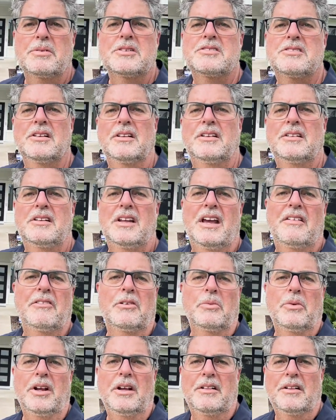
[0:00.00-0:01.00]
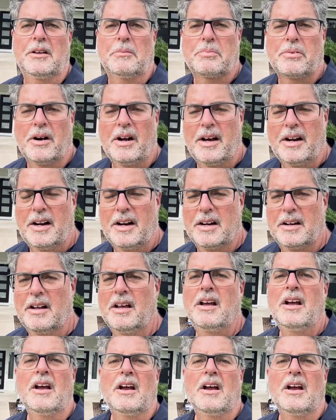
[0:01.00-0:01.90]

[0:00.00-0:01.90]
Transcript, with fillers: but still a David Weekley product,